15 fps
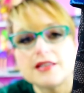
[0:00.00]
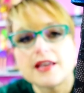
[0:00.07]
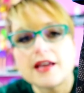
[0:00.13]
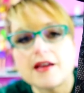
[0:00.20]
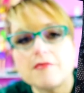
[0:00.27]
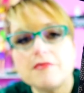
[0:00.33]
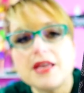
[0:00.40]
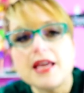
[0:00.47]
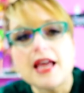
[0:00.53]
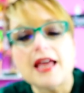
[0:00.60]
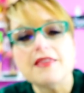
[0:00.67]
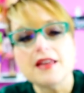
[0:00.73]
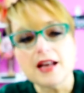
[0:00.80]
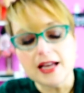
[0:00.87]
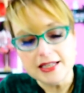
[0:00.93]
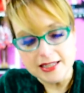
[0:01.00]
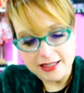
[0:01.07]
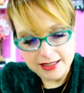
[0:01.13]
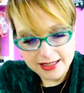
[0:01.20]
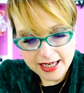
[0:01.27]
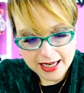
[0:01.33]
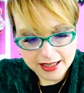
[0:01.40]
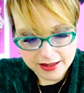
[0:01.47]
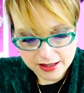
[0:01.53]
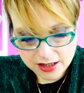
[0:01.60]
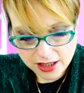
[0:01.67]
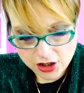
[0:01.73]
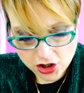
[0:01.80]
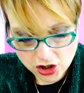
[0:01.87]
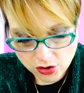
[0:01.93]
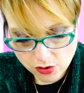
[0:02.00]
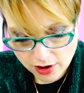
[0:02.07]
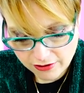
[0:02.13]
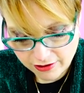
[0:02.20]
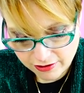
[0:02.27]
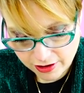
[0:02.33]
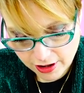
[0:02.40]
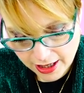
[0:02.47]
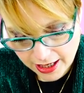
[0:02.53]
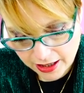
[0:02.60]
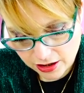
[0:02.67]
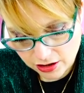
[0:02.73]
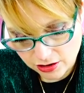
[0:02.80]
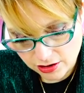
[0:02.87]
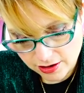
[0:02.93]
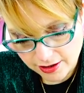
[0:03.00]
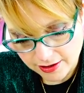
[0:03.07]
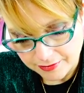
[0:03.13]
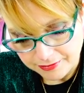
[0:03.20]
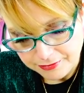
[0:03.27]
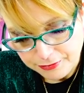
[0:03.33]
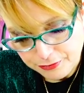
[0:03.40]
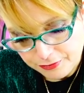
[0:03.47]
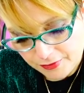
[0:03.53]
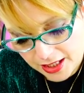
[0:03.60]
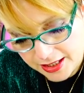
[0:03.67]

them. And then I didn't take the tissue off of her ankles. I